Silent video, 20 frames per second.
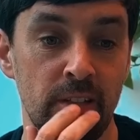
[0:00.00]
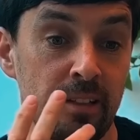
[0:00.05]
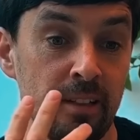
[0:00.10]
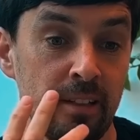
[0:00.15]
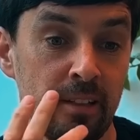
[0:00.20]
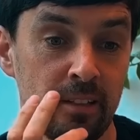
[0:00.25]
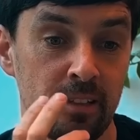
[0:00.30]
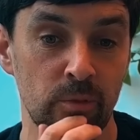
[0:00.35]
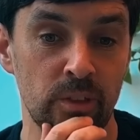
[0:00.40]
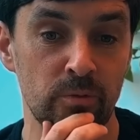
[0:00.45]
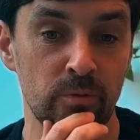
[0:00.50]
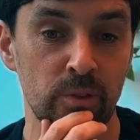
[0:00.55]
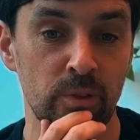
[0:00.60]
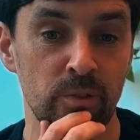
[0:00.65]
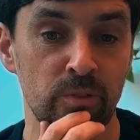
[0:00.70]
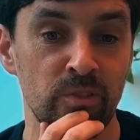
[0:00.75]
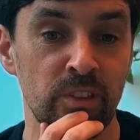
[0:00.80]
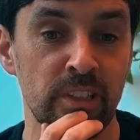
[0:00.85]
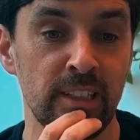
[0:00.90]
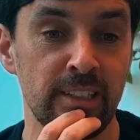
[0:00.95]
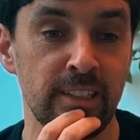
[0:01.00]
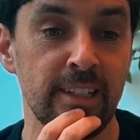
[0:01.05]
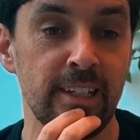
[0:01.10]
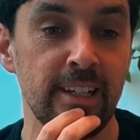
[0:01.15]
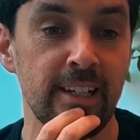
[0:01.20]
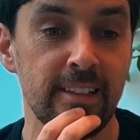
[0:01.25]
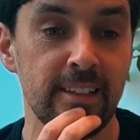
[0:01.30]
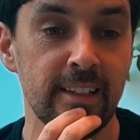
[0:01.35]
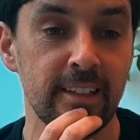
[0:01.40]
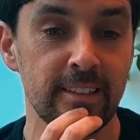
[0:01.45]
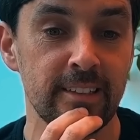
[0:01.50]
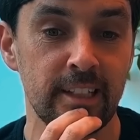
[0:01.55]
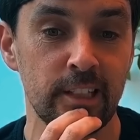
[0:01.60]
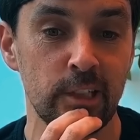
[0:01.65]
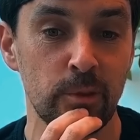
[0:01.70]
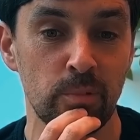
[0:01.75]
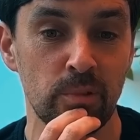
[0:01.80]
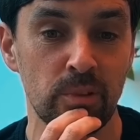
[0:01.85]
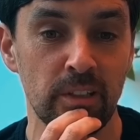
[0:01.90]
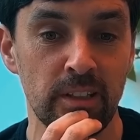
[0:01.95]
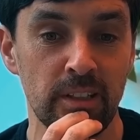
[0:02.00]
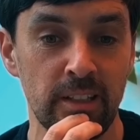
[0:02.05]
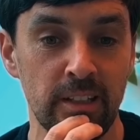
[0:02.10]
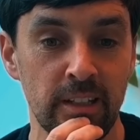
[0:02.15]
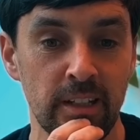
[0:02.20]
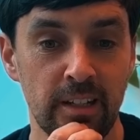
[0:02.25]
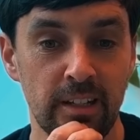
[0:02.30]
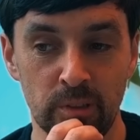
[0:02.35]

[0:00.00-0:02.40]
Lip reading: I think we really need that desperately.